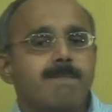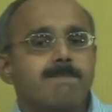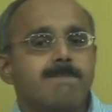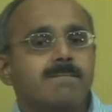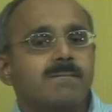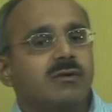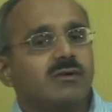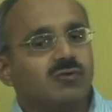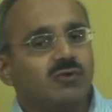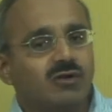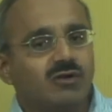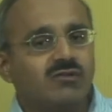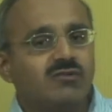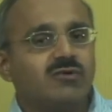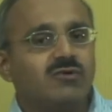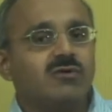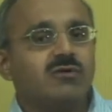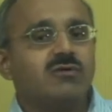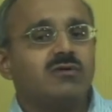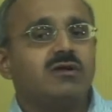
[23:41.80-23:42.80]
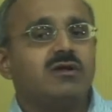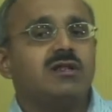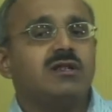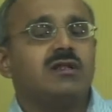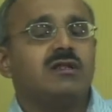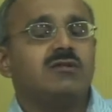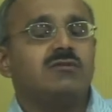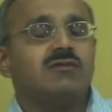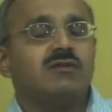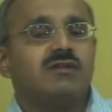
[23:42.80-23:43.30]
It also
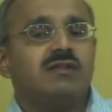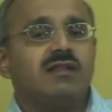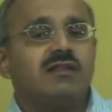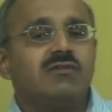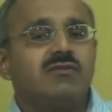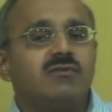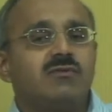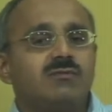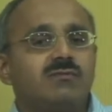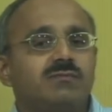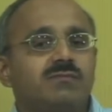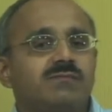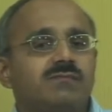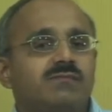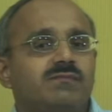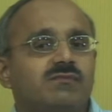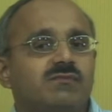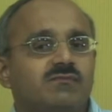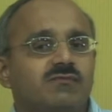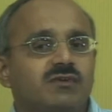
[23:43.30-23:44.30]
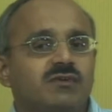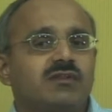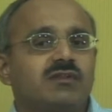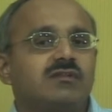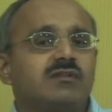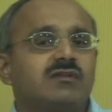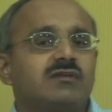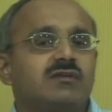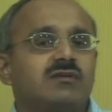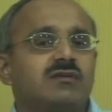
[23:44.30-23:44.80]
will tell you whether
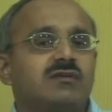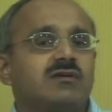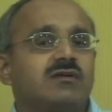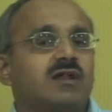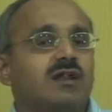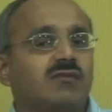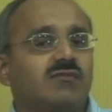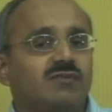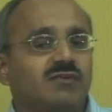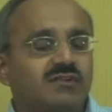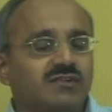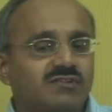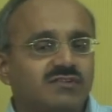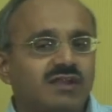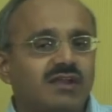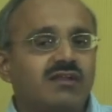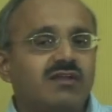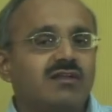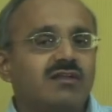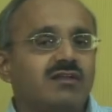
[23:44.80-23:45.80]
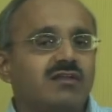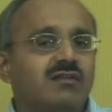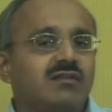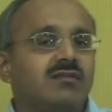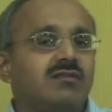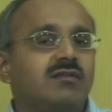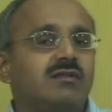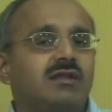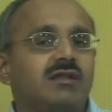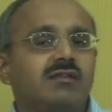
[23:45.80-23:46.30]
the graph has a cycle
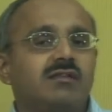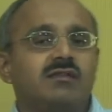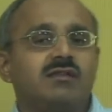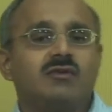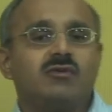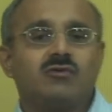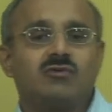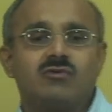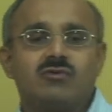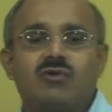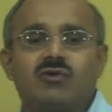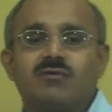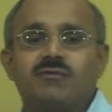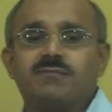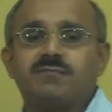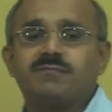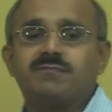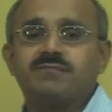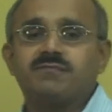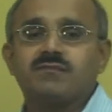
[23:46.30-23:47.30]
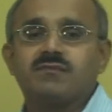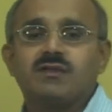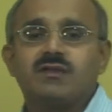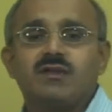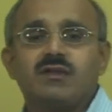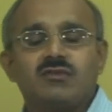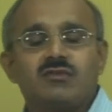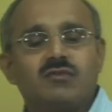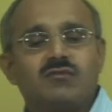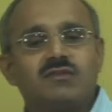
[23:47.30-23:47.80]
in it or not.
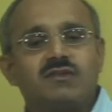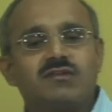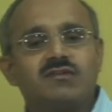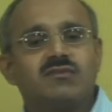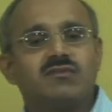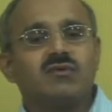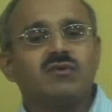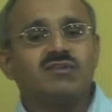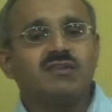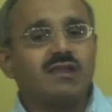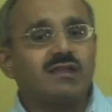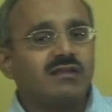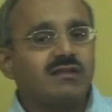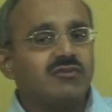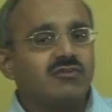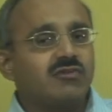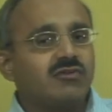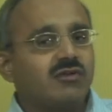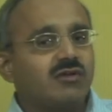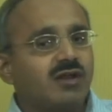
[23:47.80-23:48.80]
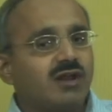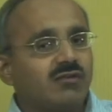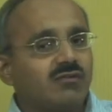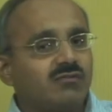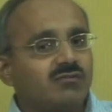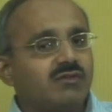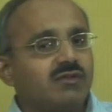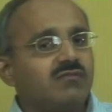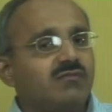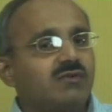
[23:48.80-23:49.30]
So, if there is no cycle in a graph,
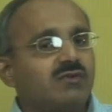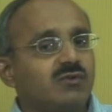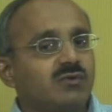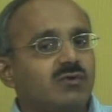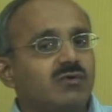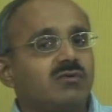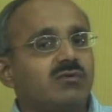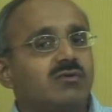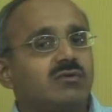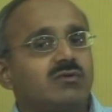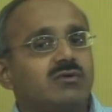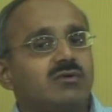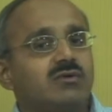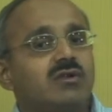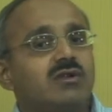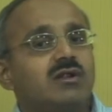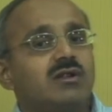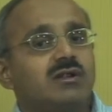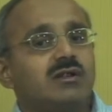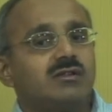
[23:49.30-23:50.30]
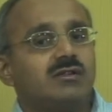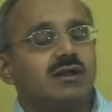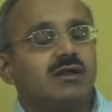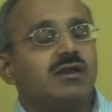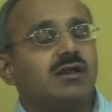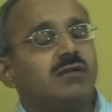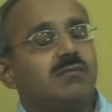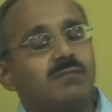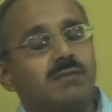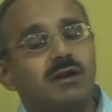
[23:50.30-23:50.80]
then we know that
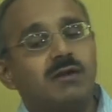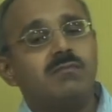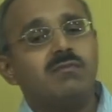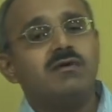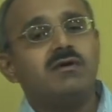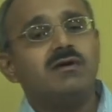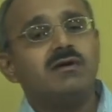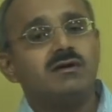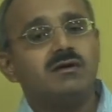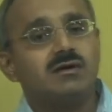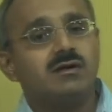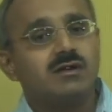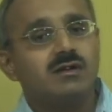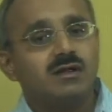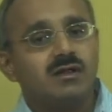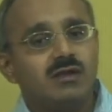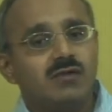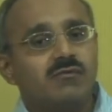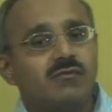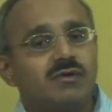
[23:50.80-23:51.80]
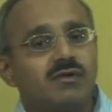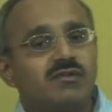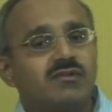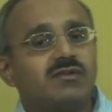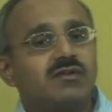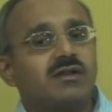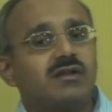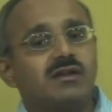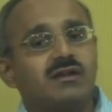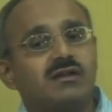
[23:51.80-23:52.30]
it might be if it is
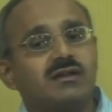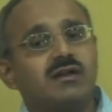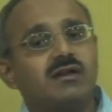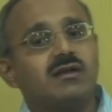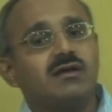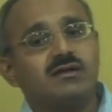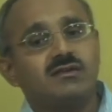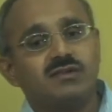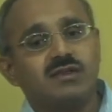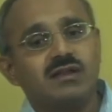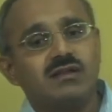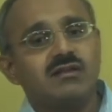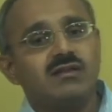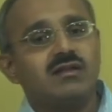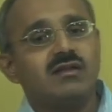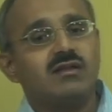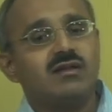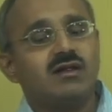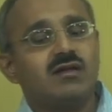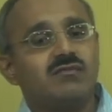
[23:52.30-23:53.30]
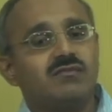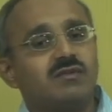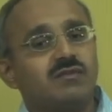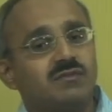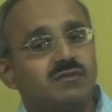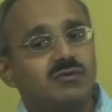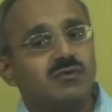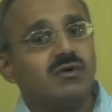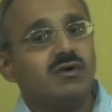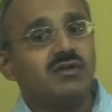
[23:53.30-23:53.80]
connected a cyclic graph, then we
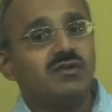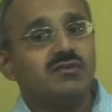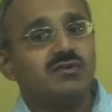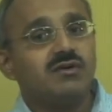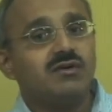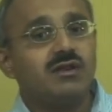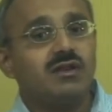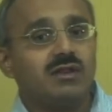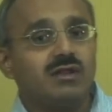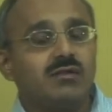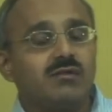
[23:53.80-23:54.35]
know it is a tree.